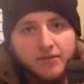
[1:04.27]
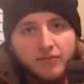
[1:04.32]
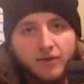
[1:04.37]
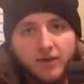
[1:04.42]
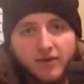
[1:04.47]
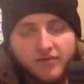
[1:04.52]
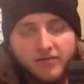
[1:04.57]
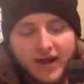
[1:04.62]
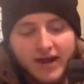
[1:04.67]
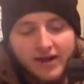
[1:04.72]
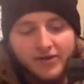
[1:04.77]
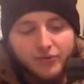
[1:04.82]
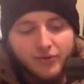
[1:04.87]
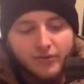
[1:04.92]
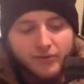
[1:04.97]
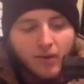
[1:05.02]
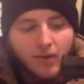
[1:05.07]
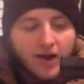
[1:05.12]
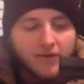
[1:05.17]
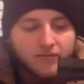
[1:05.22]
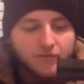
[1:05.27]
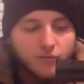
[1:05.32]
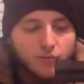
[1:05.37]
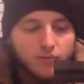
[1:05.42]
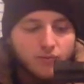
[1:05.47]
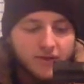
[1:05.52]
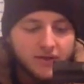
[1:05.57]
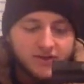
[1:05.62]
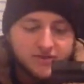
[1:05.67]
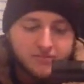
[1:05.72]
for a factory rifle,
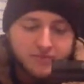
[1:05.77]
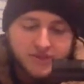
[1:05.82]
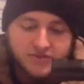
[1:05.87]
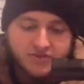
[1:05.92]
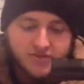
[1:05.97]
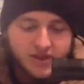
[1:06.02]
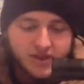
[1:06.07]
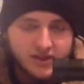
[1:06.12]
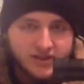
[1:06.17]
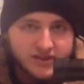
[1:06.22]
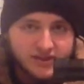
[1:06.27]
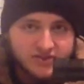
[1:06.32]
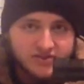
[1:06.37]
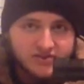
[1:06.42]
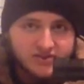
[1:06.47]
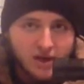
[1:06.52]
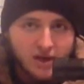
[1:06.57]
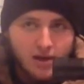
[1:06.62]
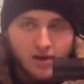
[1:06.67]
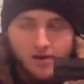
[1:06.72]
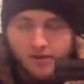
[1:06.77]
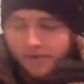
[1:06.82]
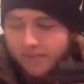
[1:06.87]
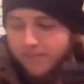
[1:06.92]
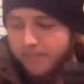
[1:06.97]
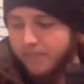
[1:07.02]
especially in this stock.